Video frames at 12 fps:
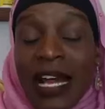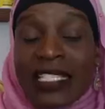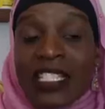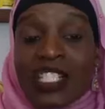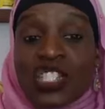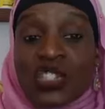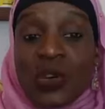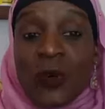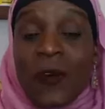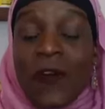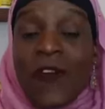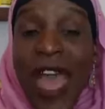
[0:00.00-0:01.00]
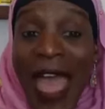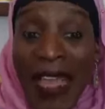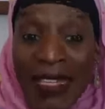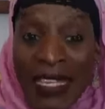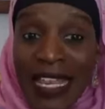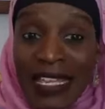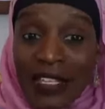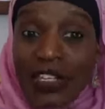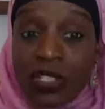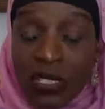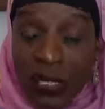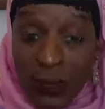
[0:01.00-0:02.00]
additional fat in
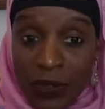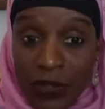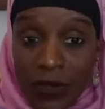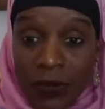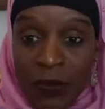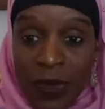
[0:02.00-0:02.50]
your liver